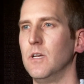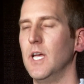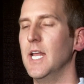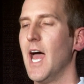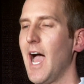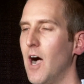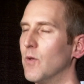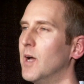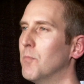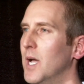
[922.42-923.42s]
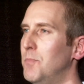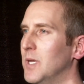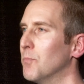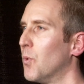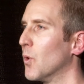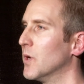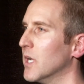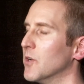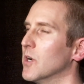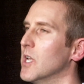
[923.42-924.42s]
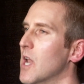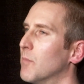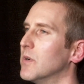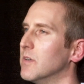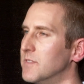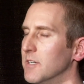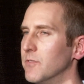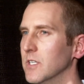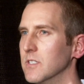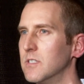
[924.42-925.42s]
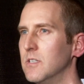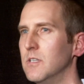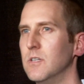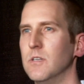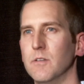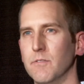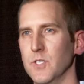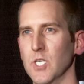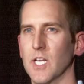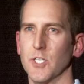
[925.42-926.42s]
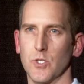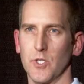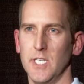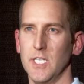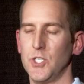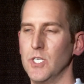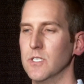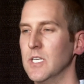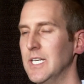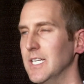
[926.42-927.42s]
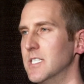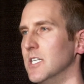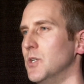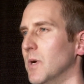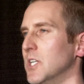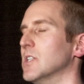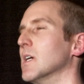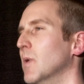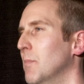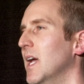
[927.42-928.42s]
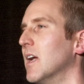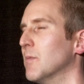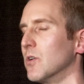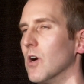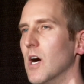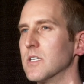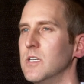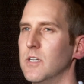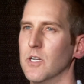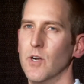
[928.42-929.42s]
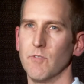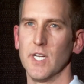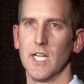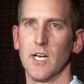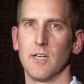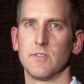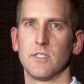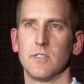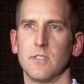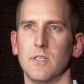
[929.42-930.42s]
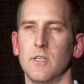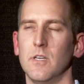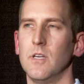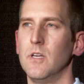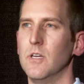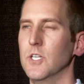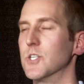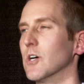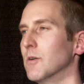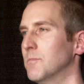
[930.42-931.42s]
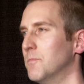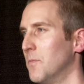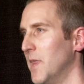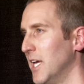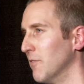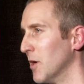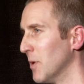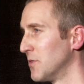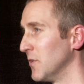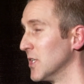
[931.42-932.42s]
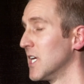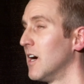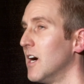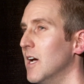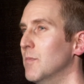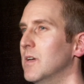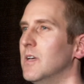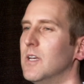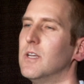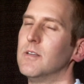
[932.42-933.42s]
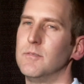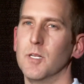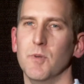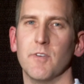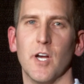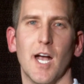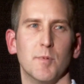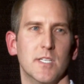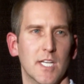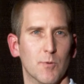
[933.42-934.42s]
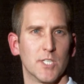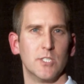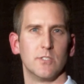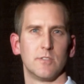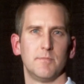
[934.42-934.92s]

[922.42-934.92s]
and how that might be important under a number of different physiological conditions and situations that we may come across in our everyday lives. And so, thank you very much for your time. I'd be very happy to take questions.